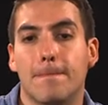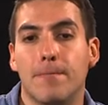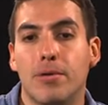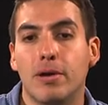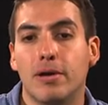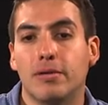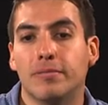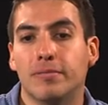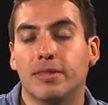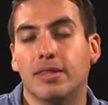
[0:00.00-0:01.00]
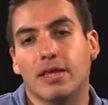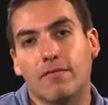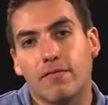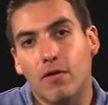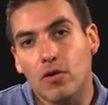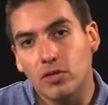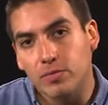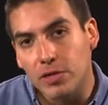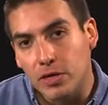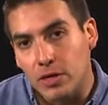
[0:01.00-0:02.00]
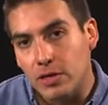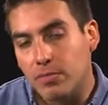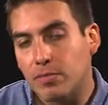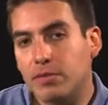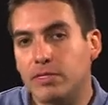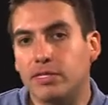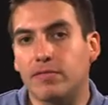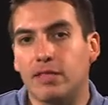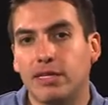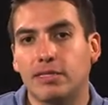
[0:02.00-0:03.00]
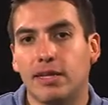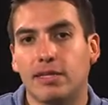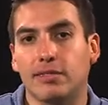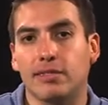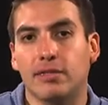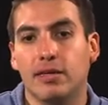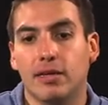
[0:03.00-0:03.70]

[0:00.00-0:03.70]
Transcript: But that falls beyond the purposes of this lesson.